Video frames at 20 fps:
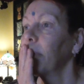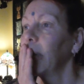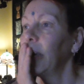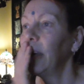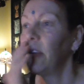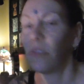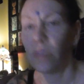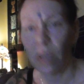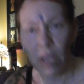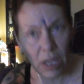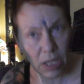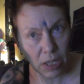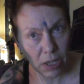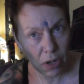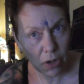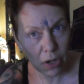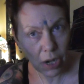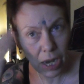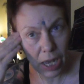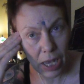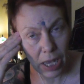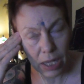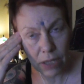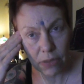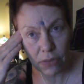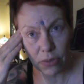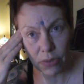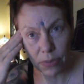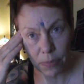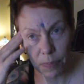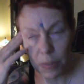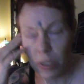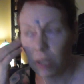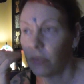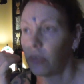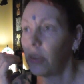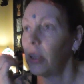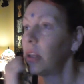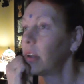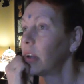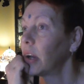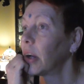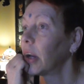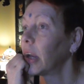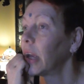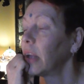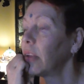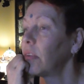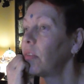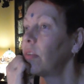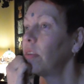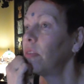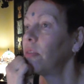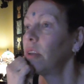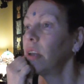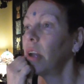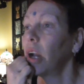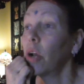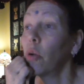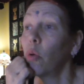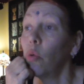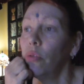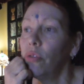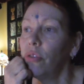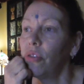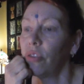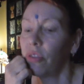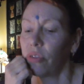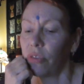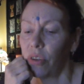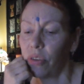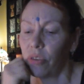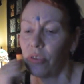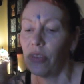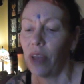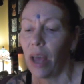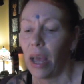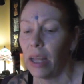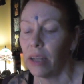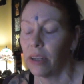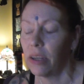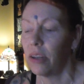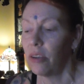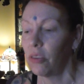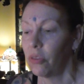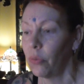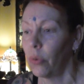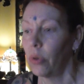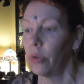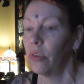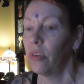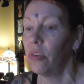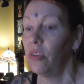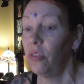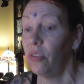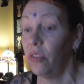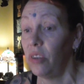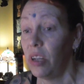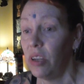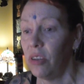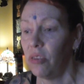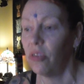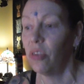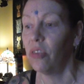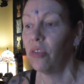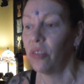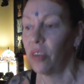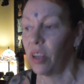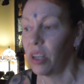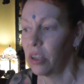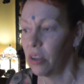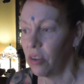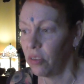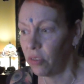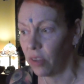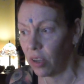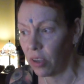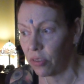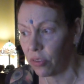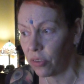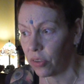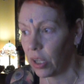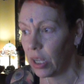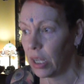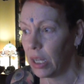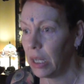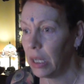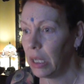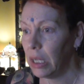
It's in our head. It's in our heads. It's in our consciousness. That is what disease, the sickness is.